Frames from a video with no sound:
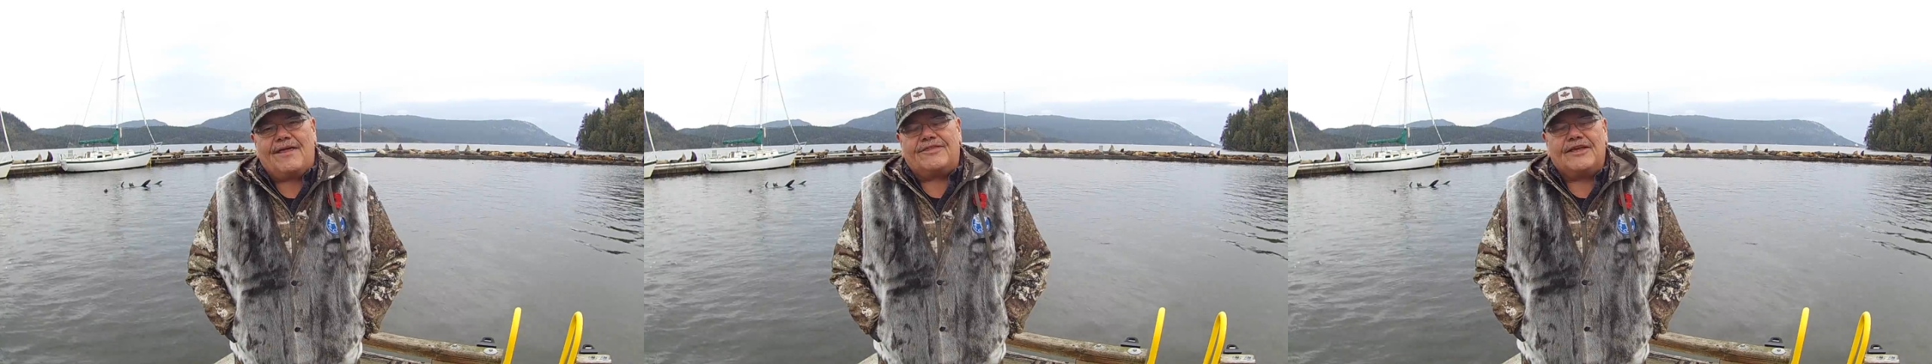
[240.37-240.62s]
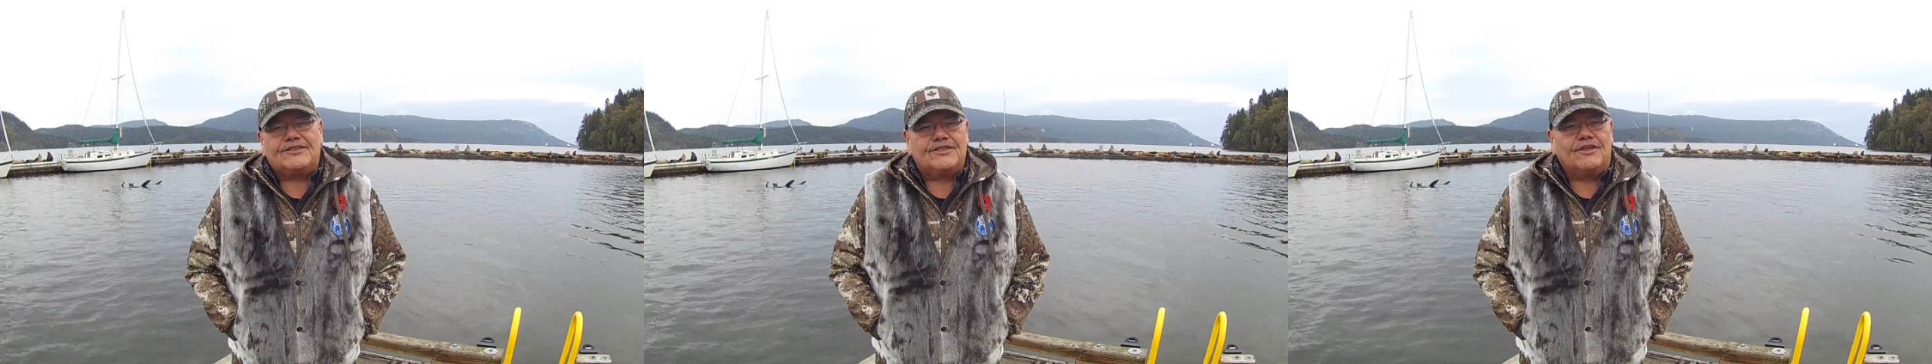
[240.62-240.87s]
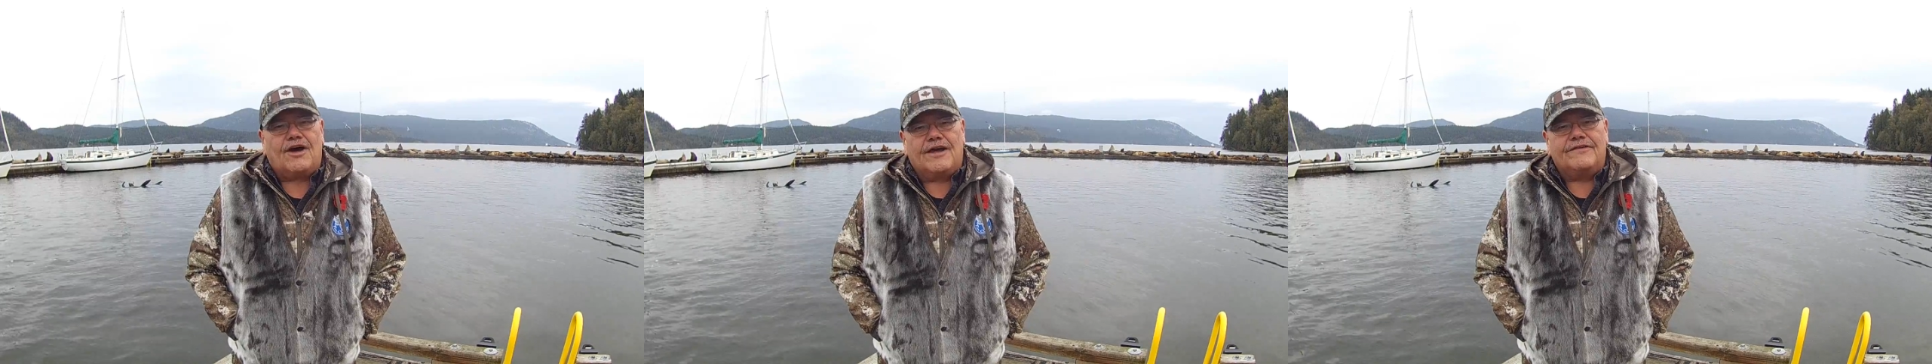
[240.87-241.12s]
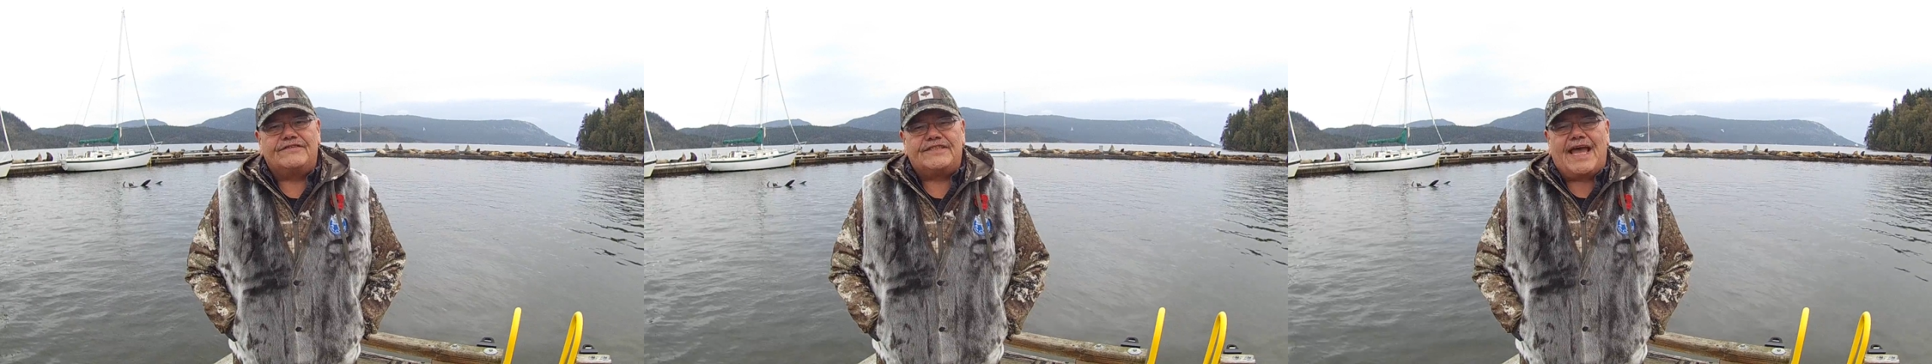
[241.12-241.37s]
That's a lot
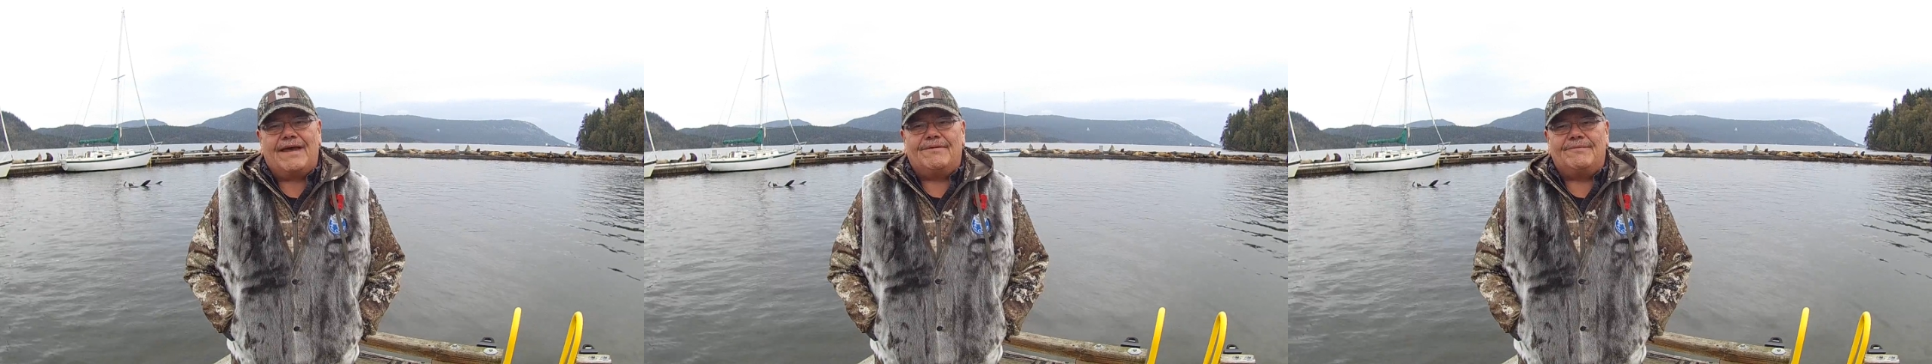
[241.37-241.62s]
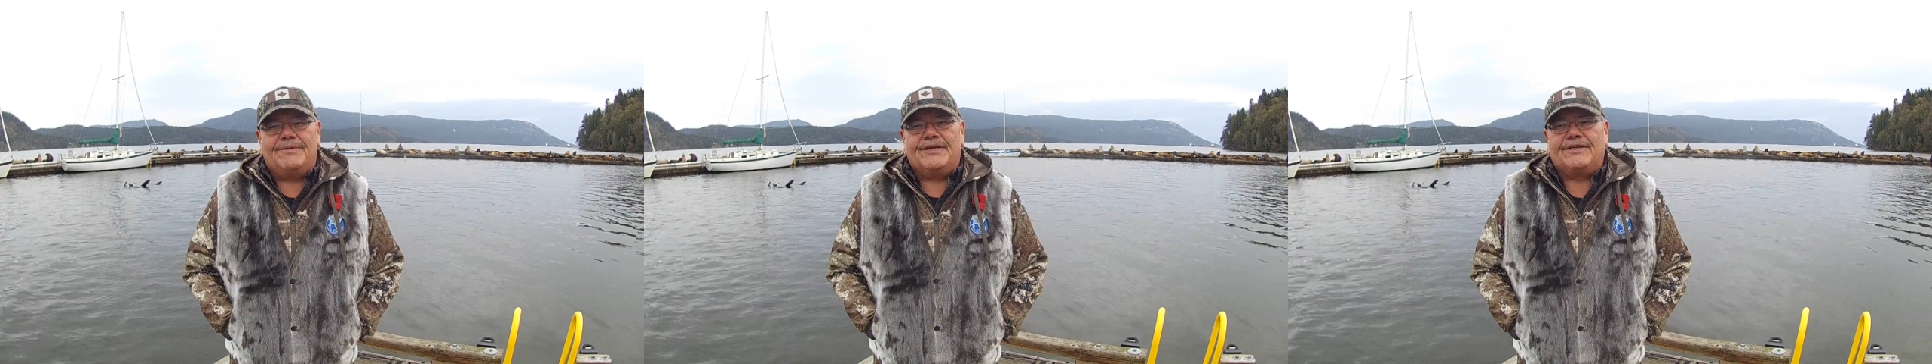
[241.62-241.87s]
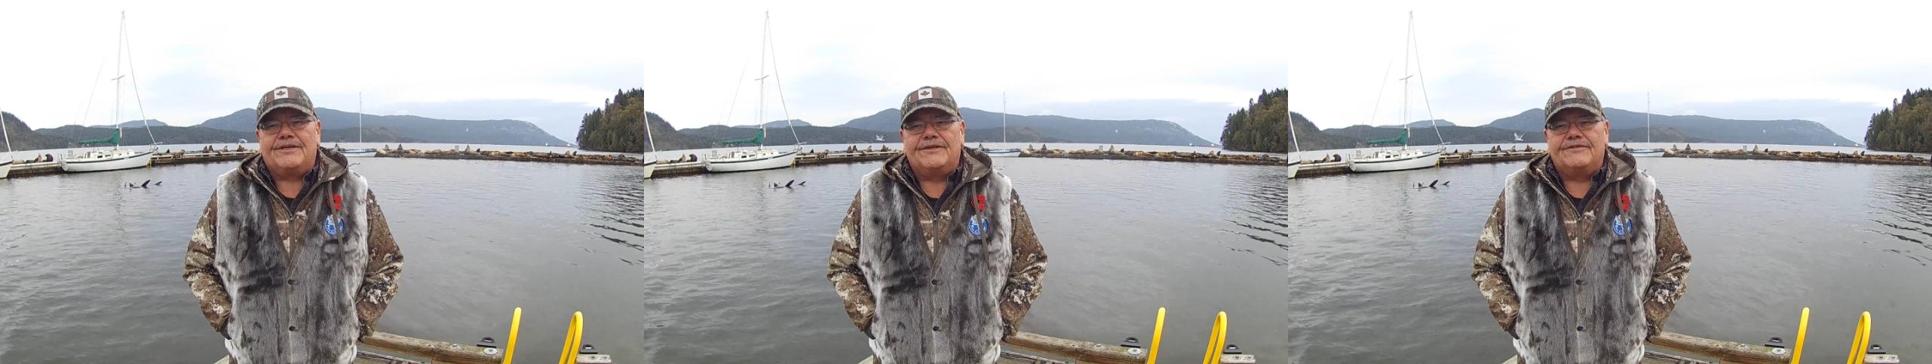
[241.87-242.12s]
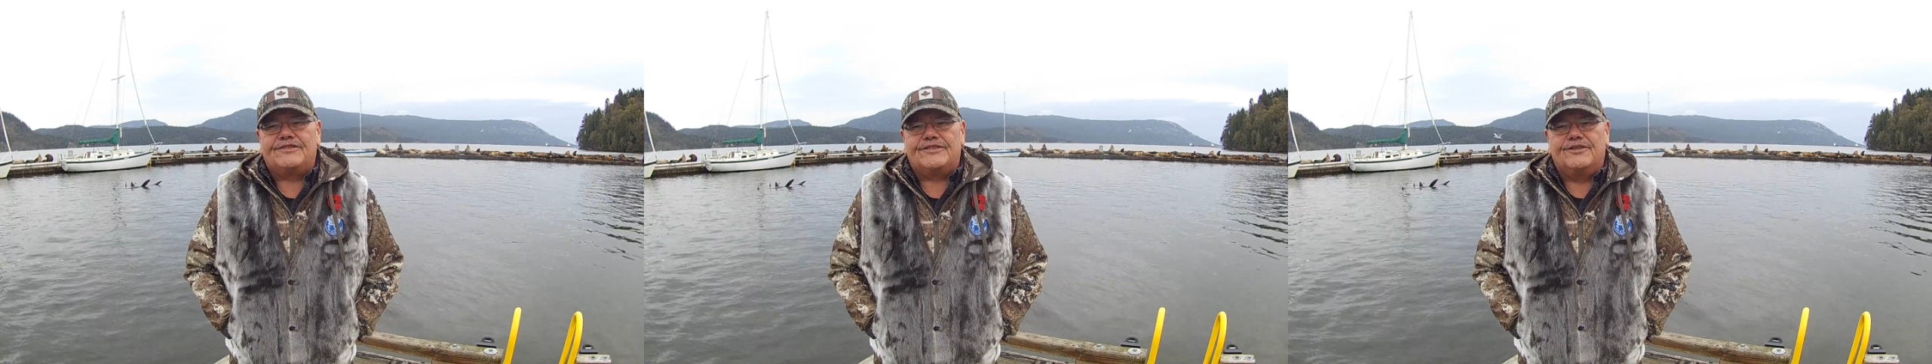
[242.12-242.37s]
of salmon being
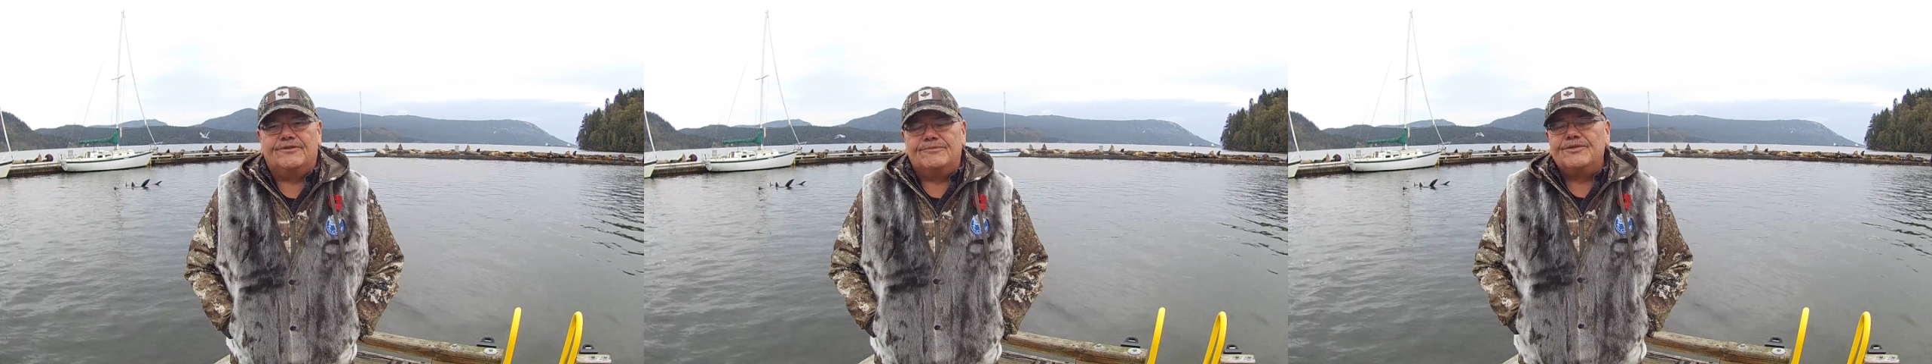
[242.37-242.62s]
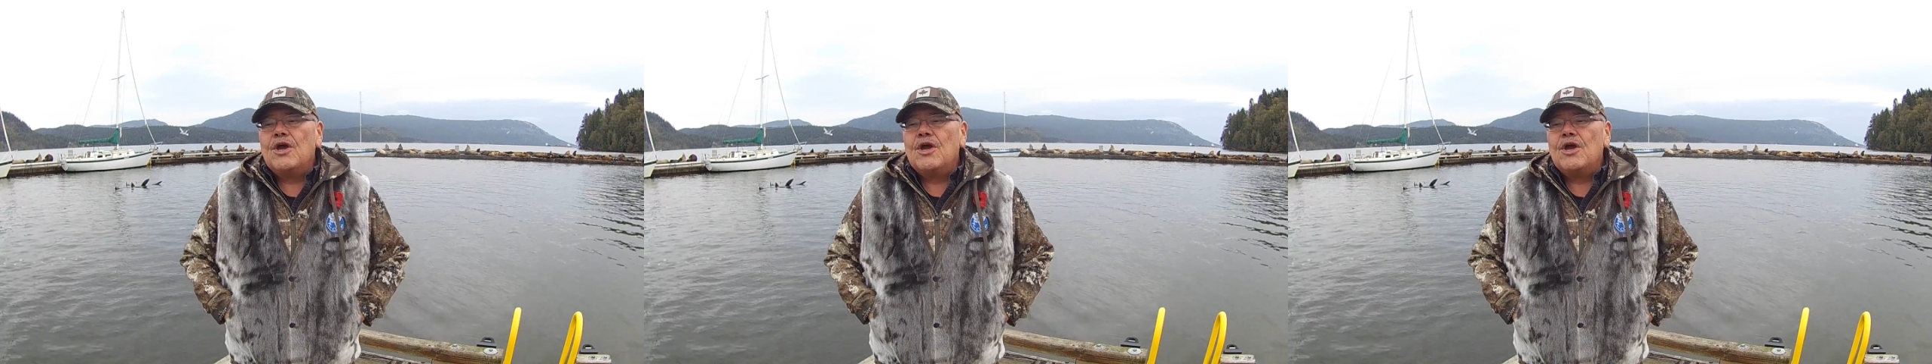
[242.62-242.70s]
consumed.